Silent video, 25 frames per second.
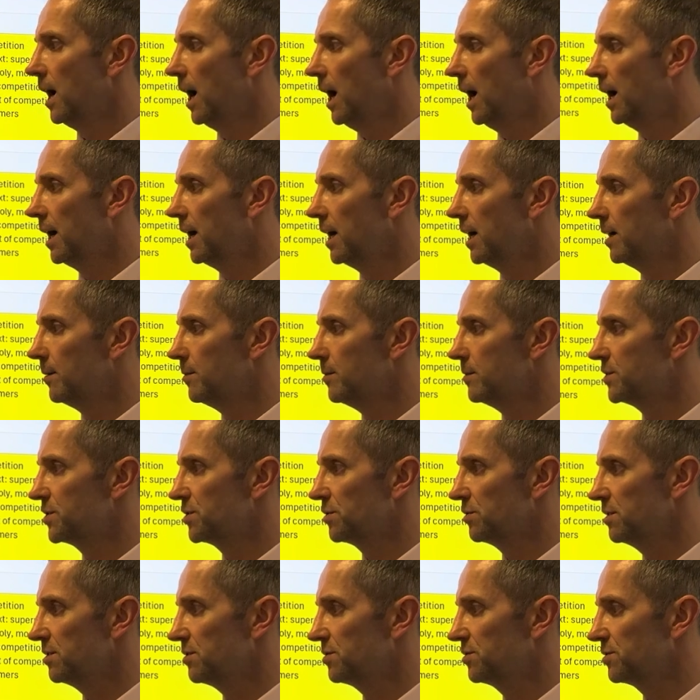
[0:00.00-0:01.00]
Um, so
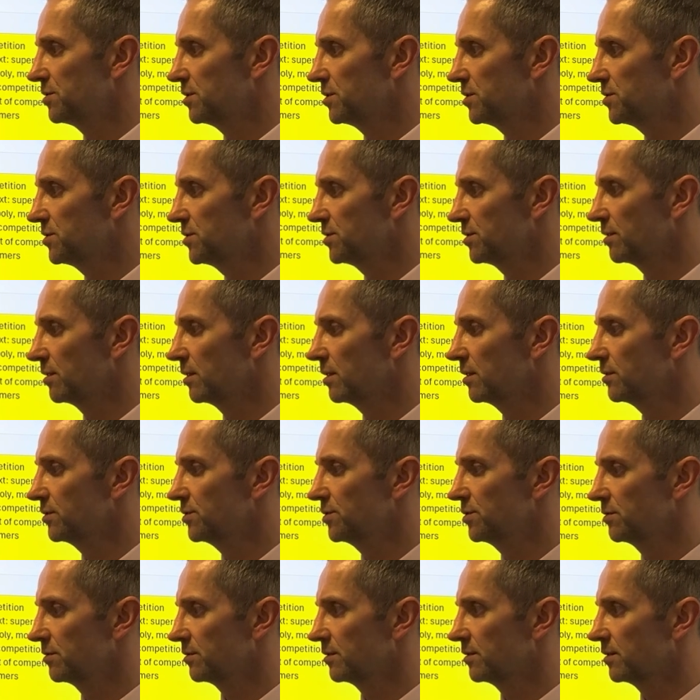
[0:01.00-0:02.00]
this
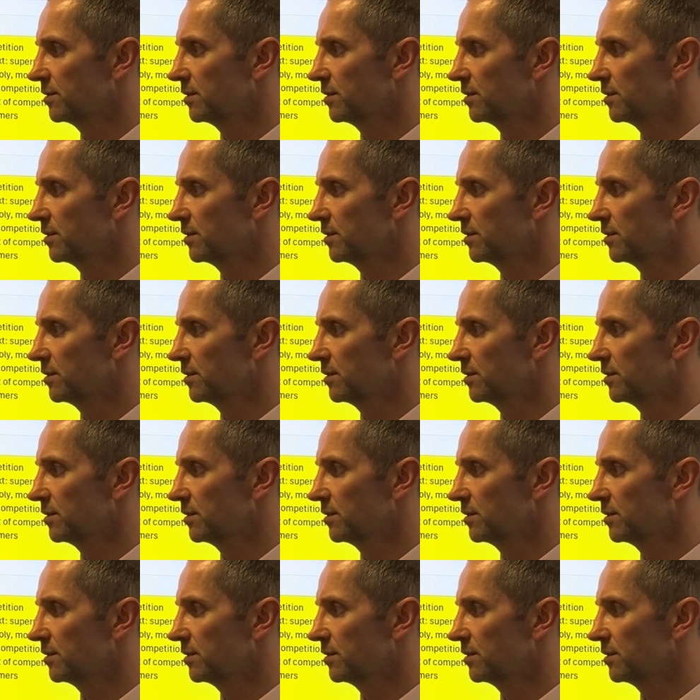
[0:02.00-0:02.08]
is